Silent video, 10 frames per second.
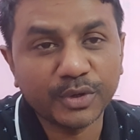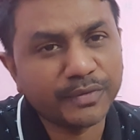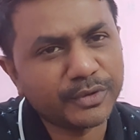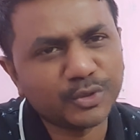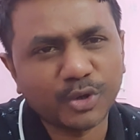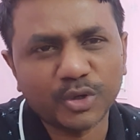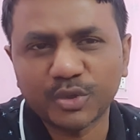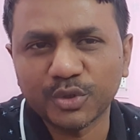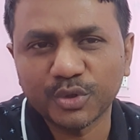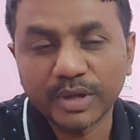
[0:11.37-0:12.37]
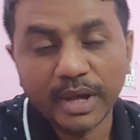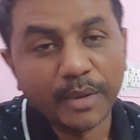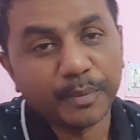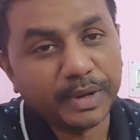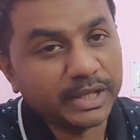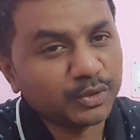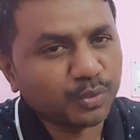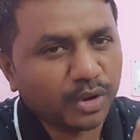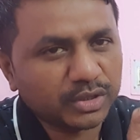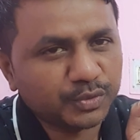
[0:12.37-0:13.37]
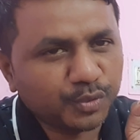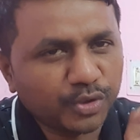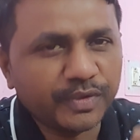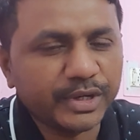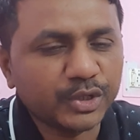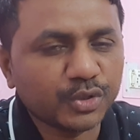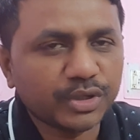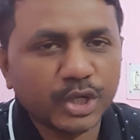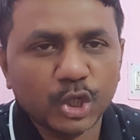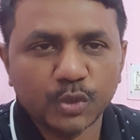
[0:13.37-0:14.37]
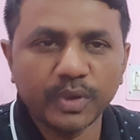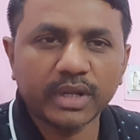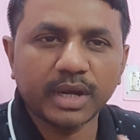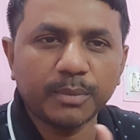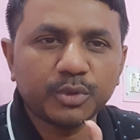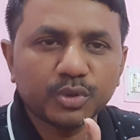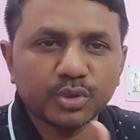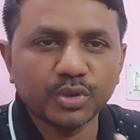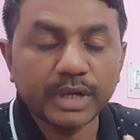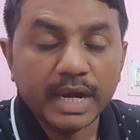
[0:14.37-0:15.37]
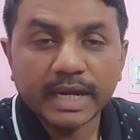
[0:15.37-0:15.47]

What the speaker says: If you do not know, please watch full video. You will come to know